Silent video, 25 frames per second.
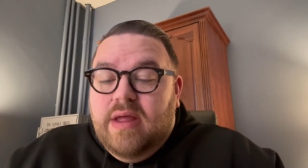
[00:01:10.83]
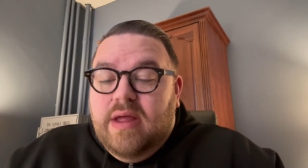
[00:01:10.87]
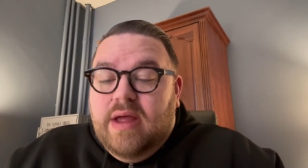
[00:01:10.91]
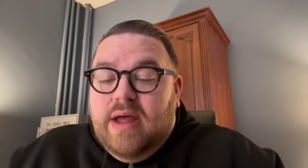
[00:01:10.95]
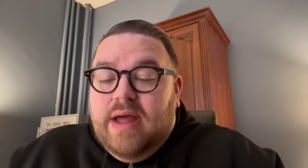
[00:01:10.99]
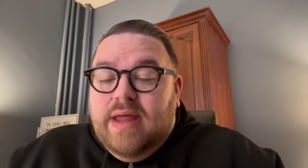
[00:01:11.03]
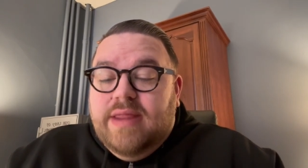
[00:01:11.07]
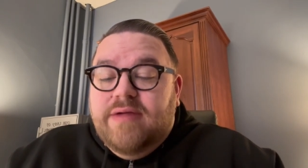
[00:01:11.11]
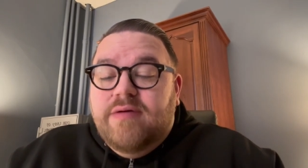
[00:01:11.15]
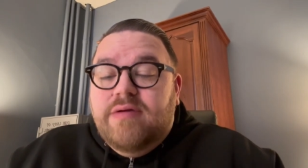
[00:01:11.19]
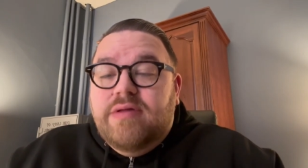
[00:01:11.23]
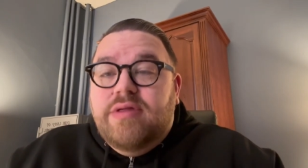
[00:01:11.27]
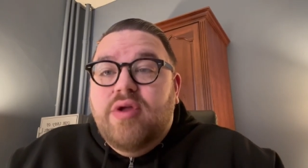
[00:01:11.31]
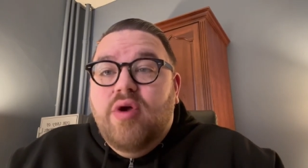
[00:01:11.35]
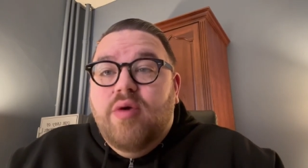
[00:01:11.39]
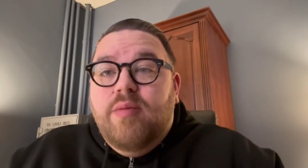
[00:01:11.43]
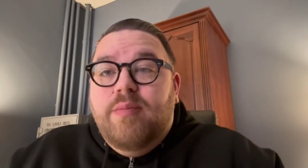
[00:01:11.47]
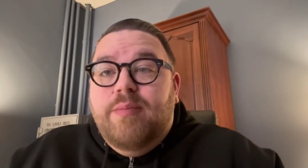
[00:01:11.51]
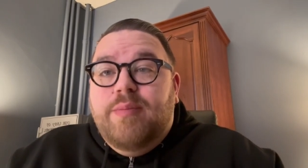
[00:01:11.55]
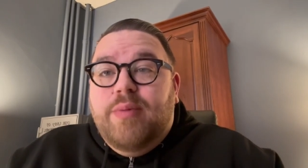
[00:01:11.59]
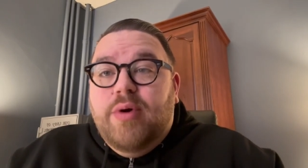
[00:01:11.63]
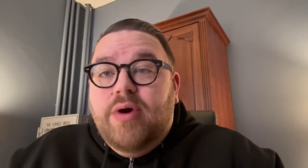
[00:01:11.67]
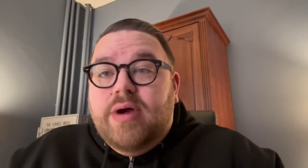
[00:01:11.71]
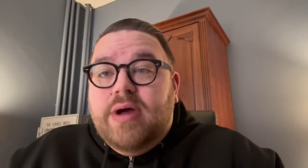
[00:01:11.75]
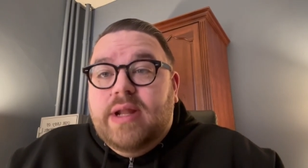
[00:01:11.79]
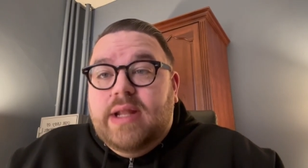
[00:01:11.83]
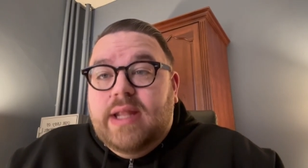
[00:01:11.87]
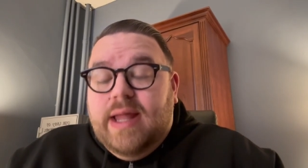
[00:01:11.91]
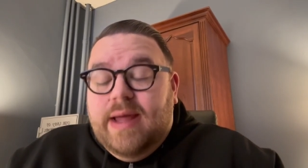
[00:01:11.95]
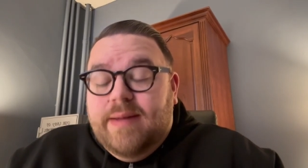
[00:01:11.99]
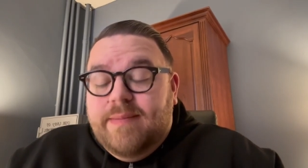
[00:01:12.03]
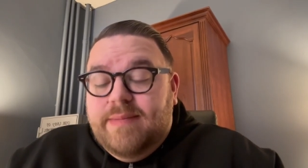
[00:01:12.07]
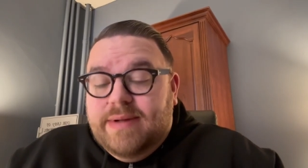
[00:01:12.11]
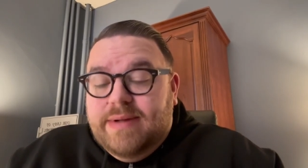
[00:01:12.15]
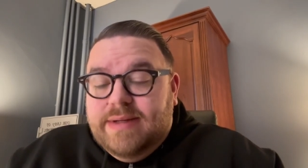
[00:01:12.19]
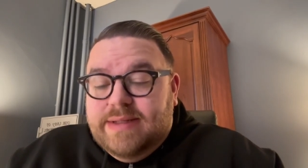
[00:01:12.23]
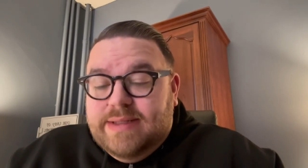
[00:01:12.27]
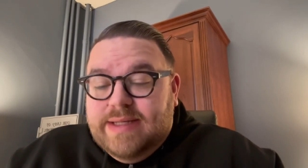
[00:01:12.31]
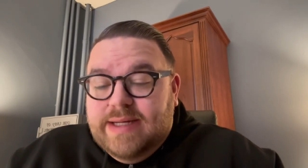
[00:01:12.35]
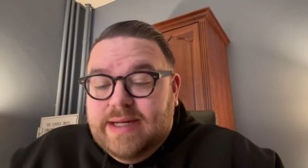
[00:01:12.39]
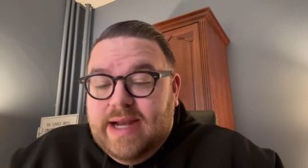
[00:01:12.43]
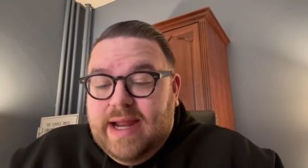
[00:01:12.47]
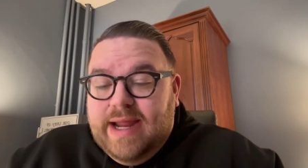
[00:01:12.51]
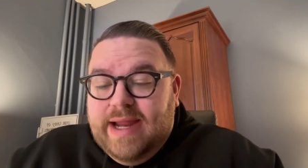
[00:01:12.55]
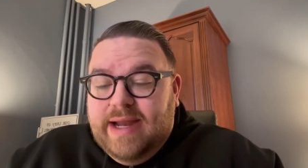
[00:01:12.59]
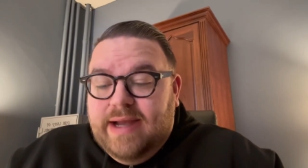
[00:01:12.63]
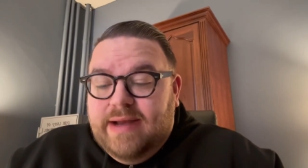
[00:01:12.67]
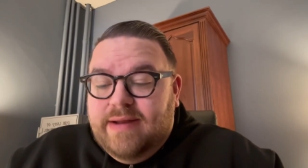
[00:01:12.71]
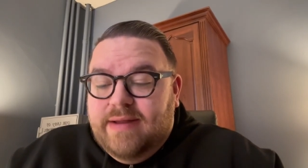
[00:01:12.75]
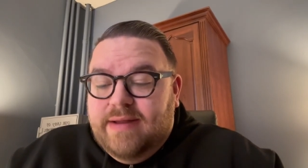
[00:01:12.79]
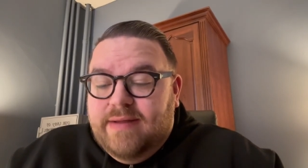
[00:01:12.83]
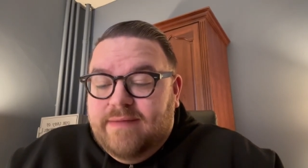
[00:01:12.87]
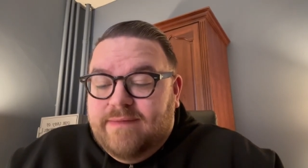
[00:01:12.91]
Uh, there is no book club tonight.